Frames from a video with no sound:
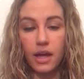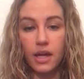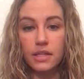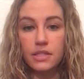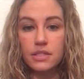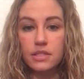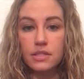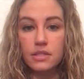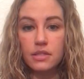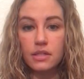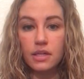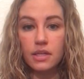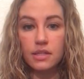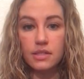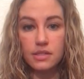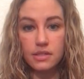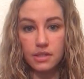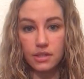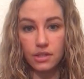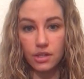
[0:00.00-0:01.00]
it's
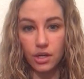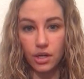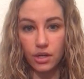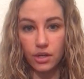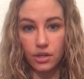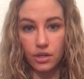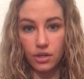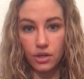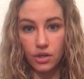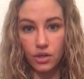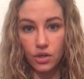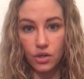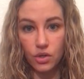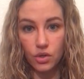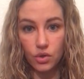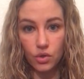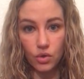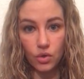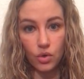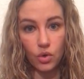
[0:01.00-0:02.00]
considered
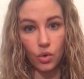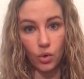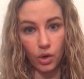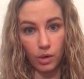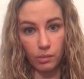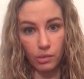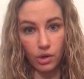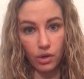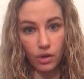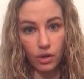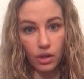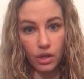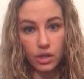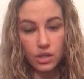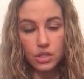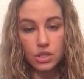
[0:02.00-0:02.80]
normal.